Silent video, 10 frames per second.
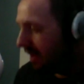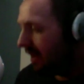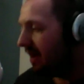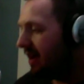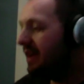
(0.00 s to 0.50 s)

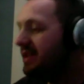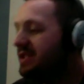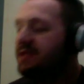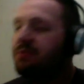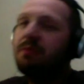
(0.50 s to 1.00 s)
it's
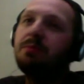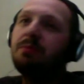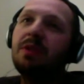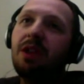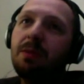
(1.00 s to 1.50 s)
just a
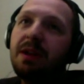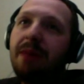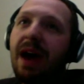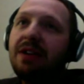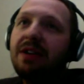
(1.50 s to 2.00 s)
little bit of
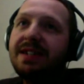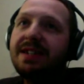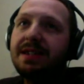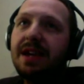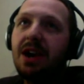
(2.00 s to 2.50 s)

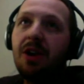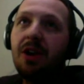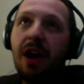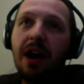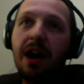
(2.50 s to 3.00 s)
balance
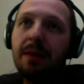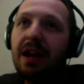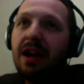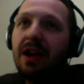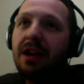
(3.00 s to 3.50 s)
there. I
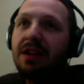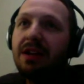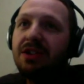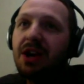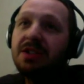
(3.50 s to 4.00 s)
mean, and
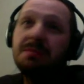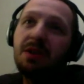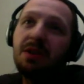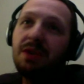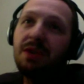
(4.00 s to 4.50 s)
J.R.
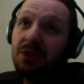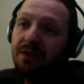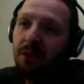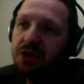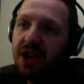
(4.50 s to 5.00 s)
Smith only took
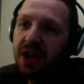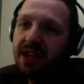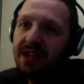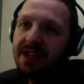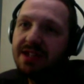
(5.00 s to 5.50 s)
4 shots
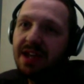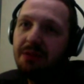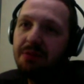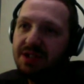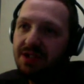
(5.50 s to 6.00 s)
last night,
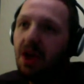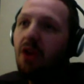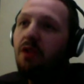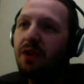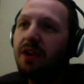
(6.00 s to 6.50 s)
which is low
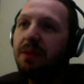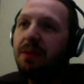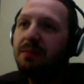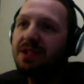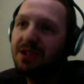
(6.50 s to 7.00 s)
for him.
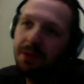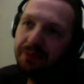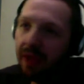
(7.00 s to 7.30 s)
So